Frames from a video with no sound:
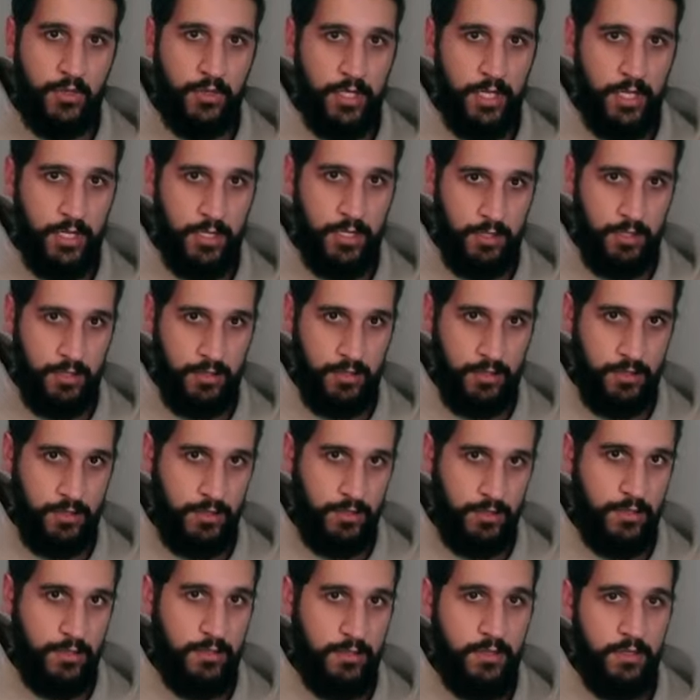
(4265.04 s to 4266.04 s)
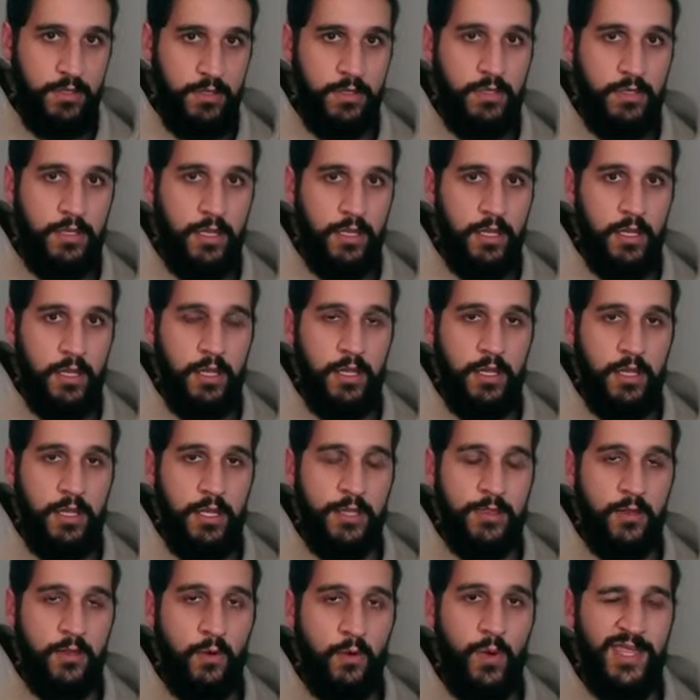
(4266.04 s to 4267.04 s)
doing it uh,
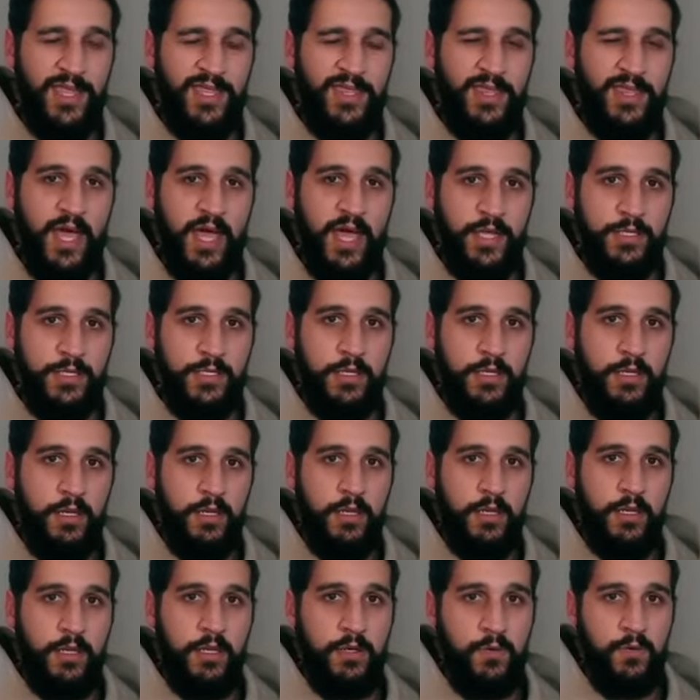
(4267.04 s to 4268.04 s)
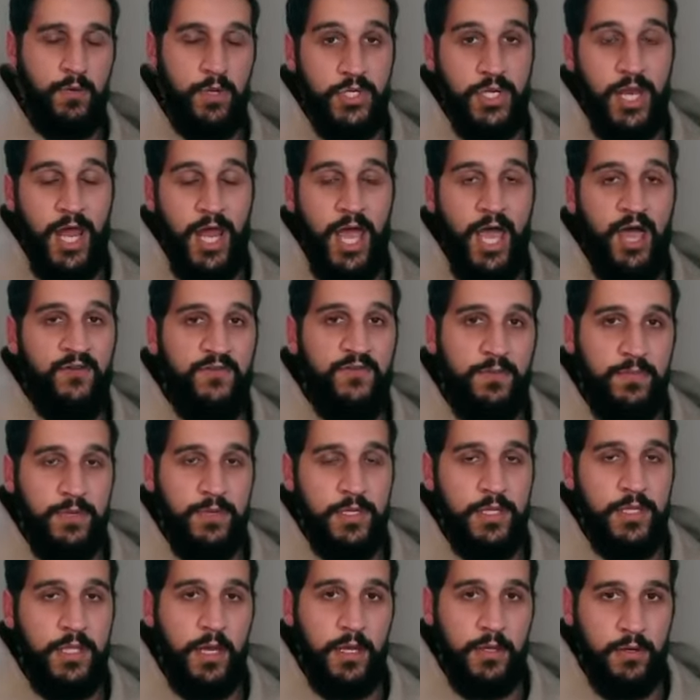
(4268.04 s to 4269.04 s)
in the way that we should have it
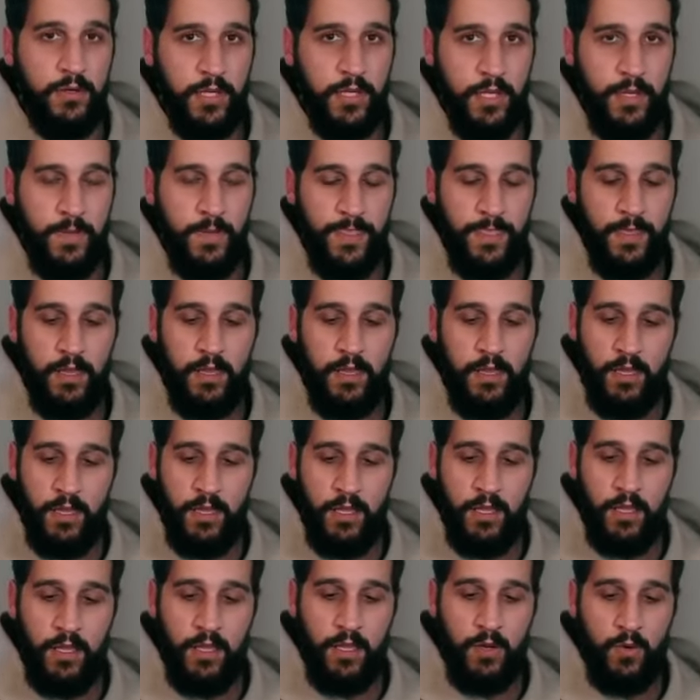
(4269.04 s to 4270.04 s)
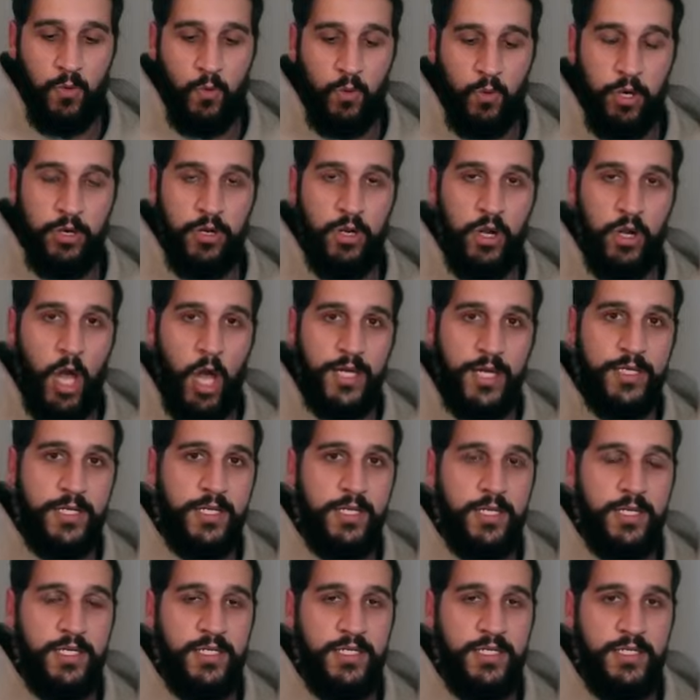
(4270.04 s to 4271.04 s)
be done. Okay. We're not
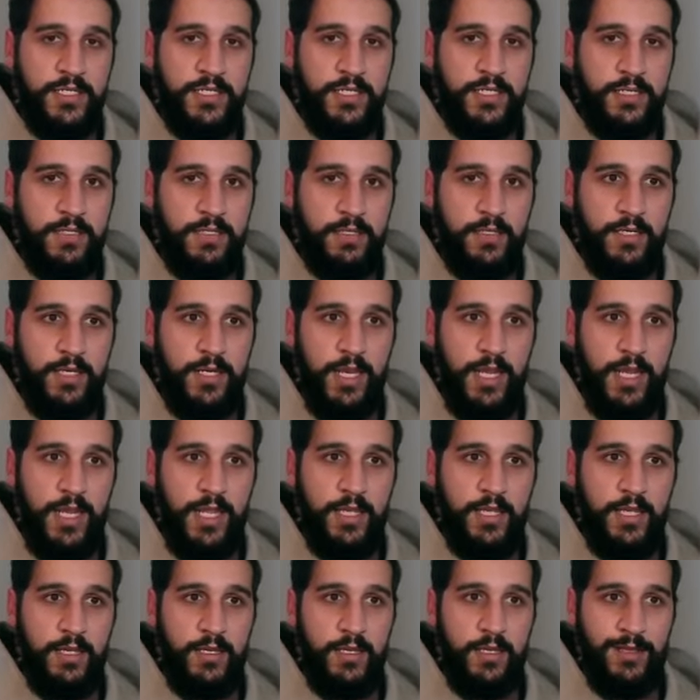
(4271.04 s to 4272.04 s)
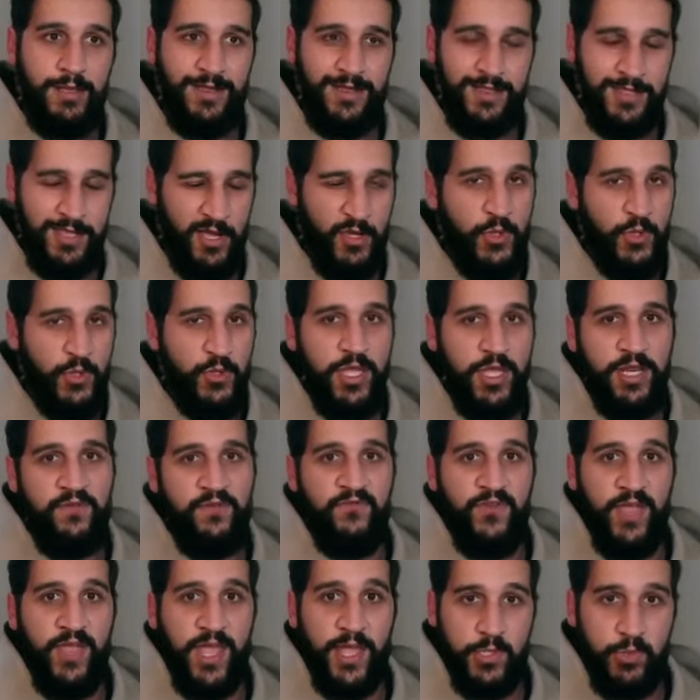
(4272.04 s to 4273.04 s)
until you get
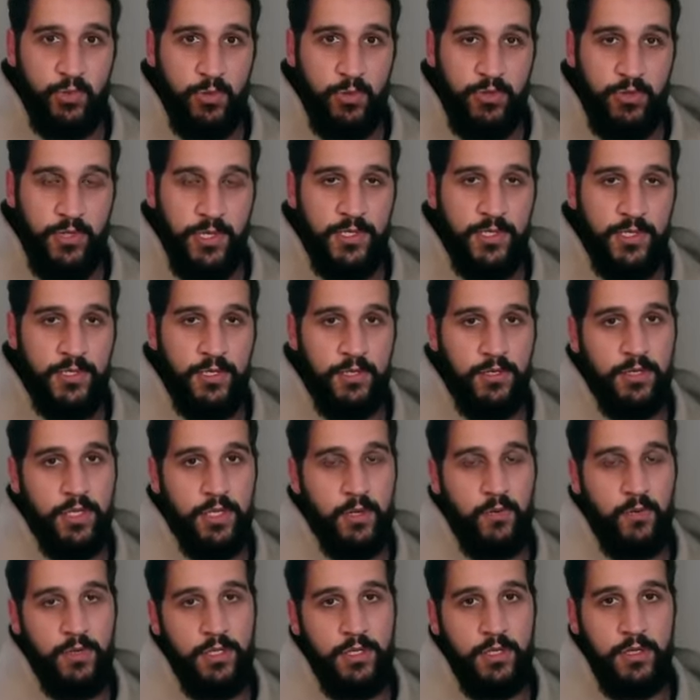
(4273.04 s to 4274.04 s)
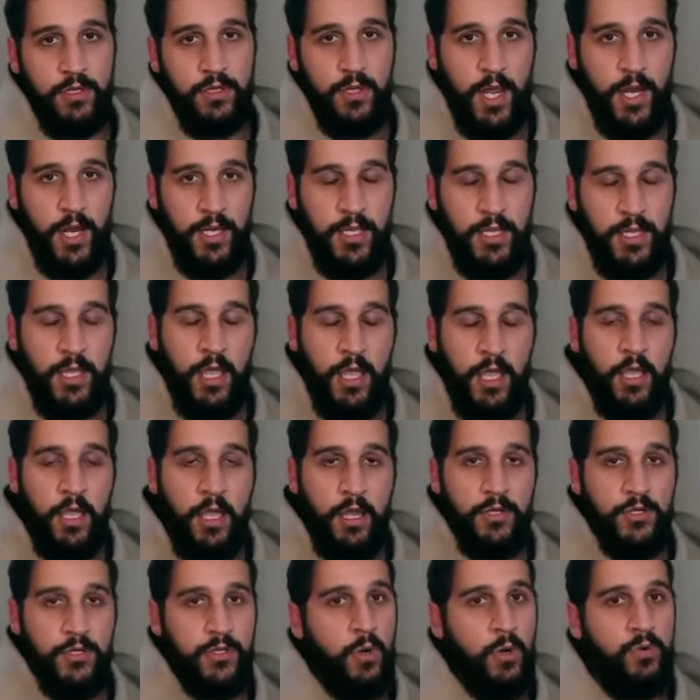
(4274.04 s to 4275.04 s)
advanced with this, until you get really good at it,
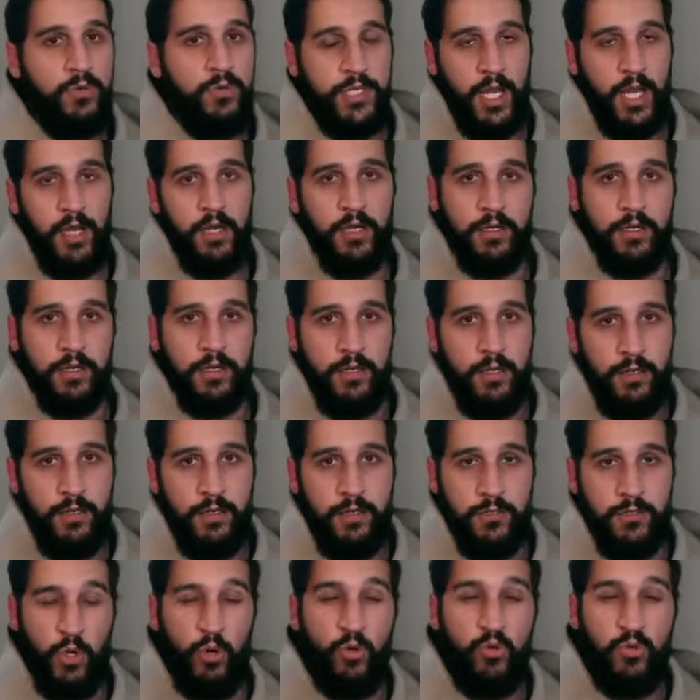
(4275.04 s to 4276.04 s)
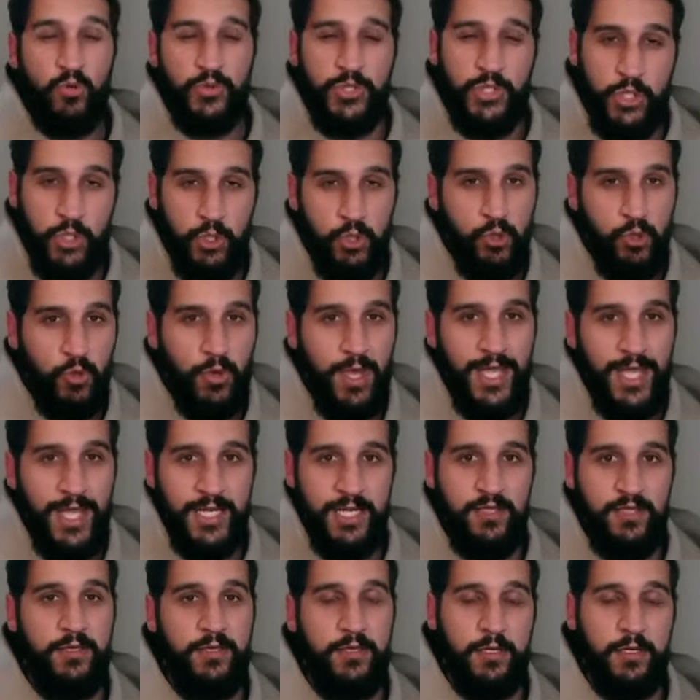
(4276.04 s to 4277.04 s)
don't tug. Don't do
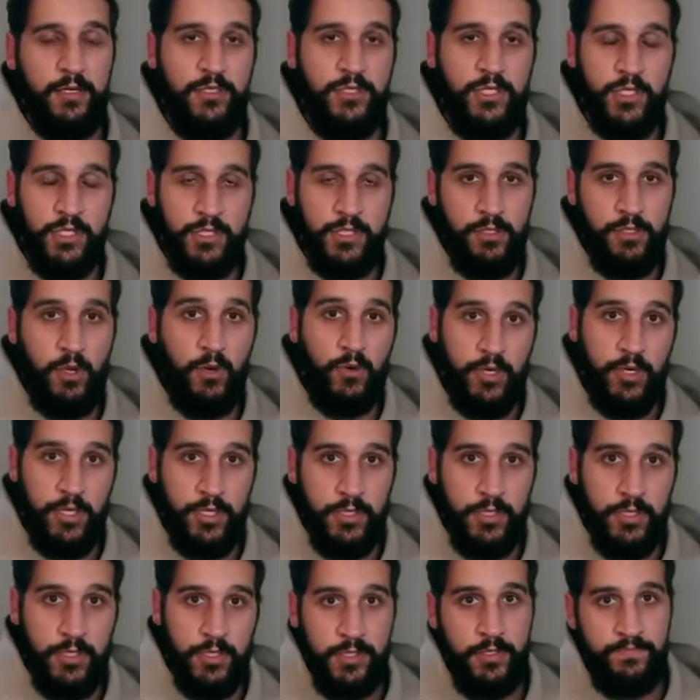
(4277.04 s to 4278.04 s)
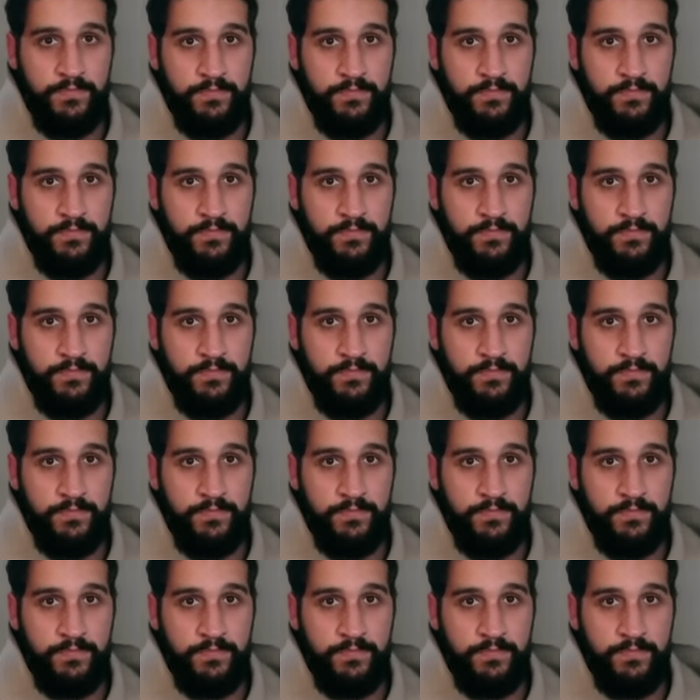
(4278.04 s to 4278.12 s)
anything. Just notice.